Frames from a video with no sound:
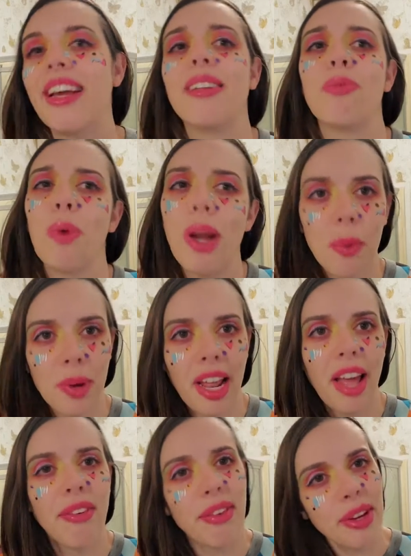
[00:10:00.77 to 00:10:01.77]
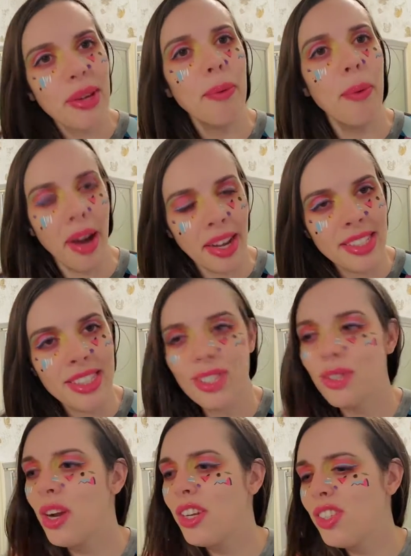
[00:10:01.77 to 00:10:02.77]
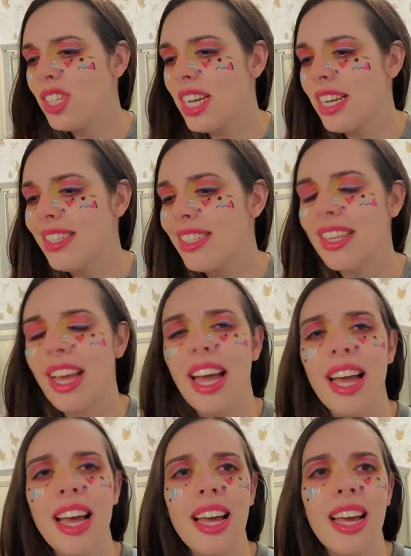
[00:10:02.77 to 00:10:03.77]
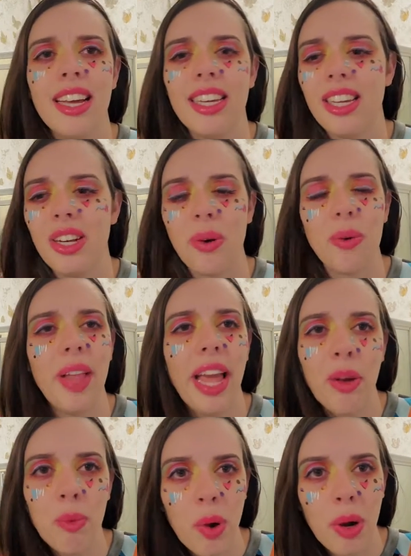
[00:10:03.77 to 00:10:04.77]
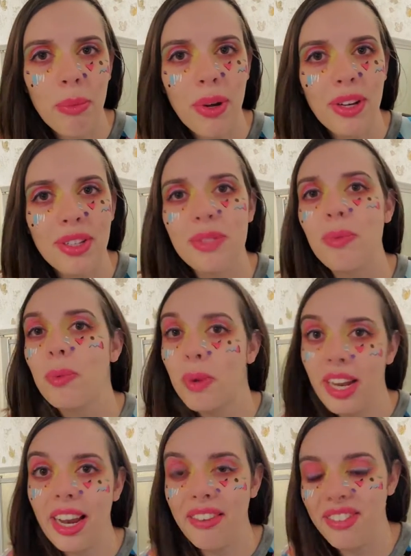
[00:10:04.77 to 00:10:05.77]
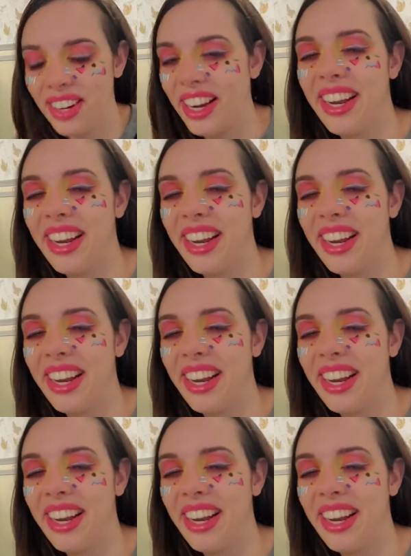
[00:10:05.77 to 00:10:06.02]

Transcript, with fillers: and wear whatever you want. Scrunchies, you know, leg warmers, whatever.